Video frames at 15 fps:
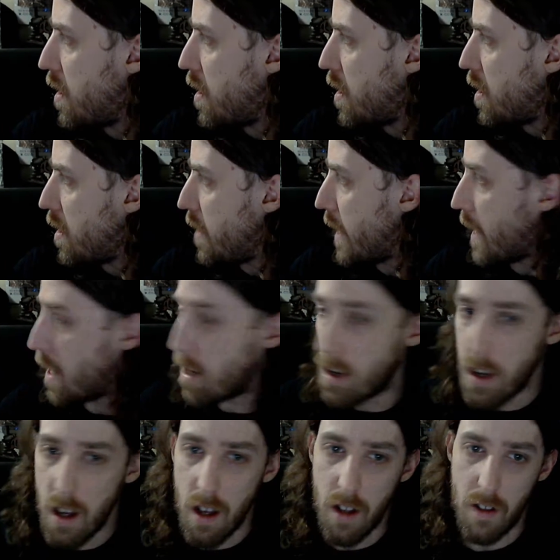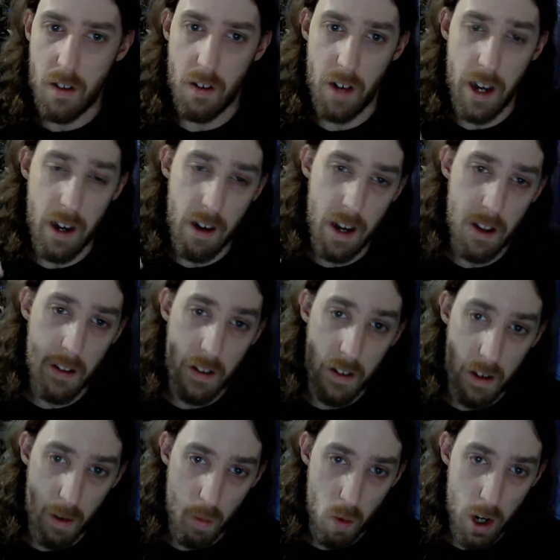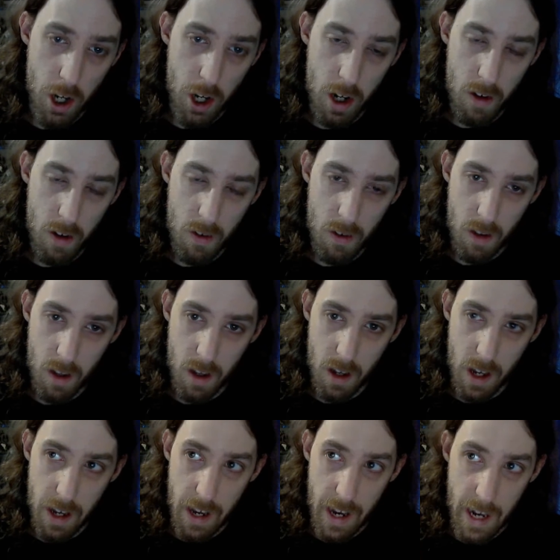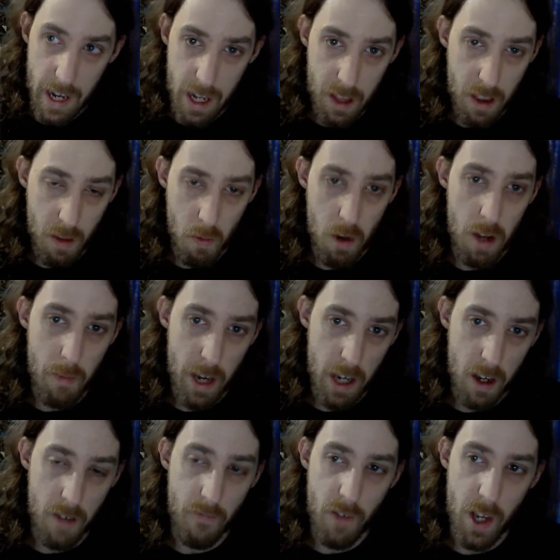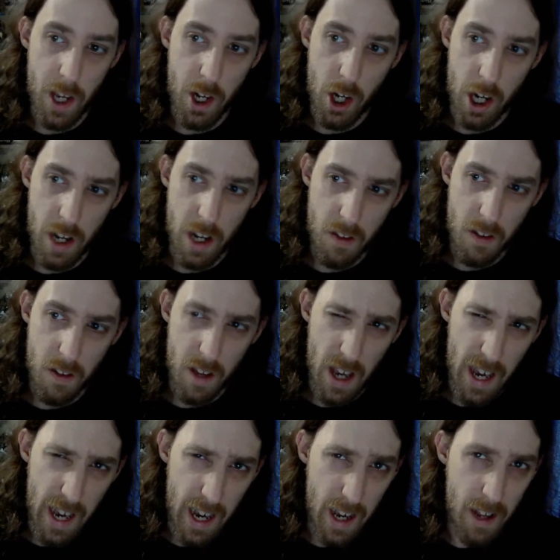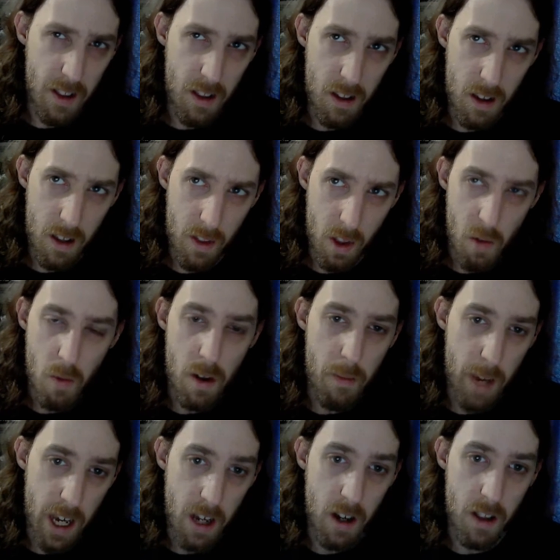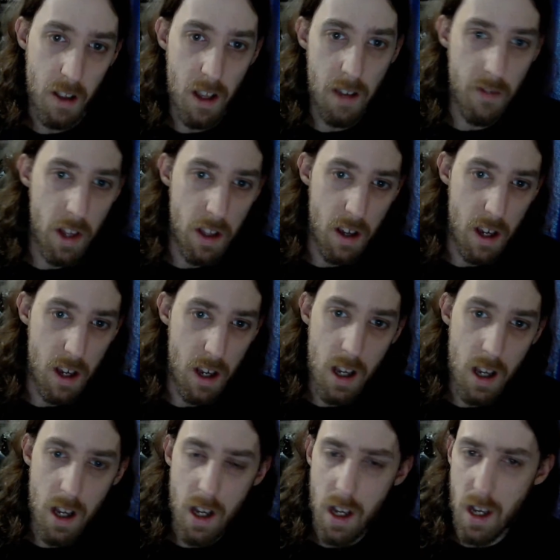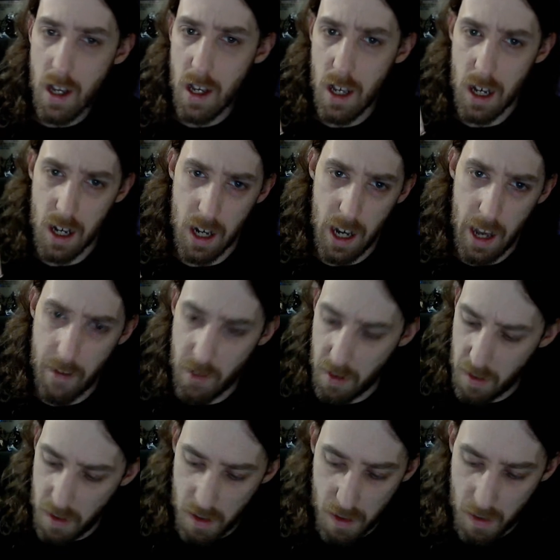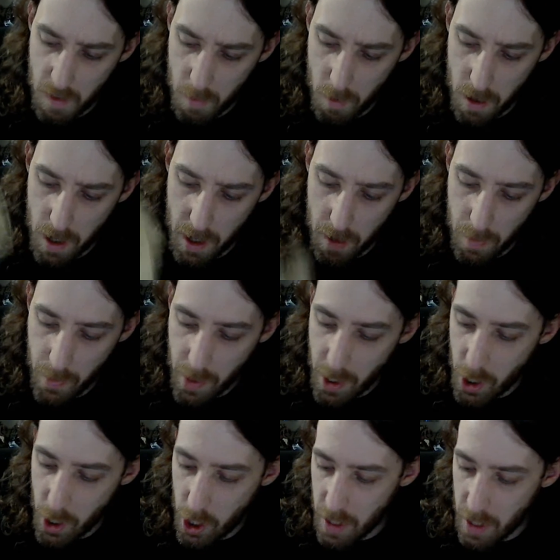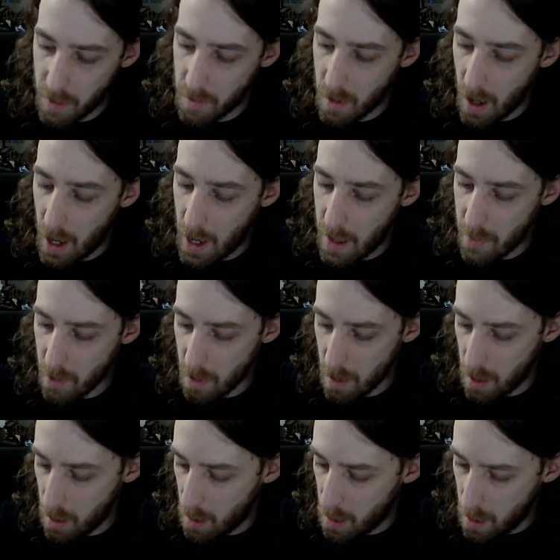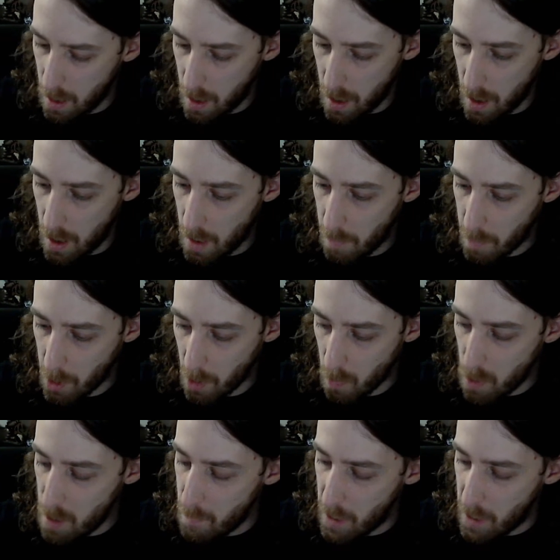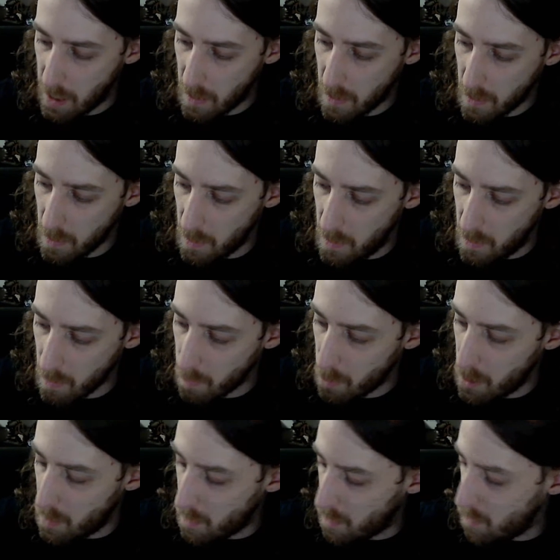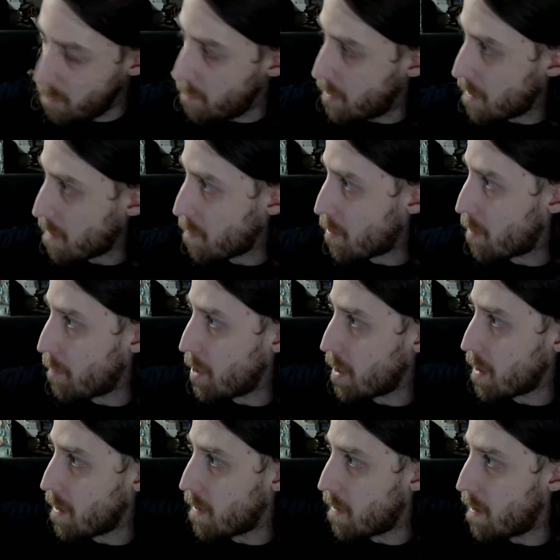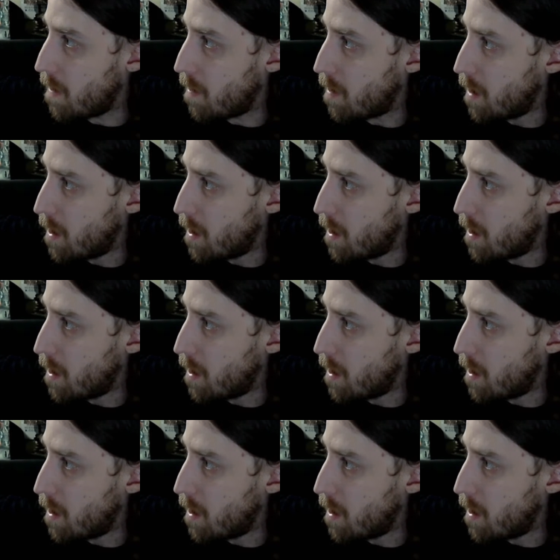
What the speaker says: Yeah, so now it has the original and the remake on VHS and the remake on DVD. I haven't seen this one. I don't think she has either. But the remake's good, so I'm going to assume this one will be good too.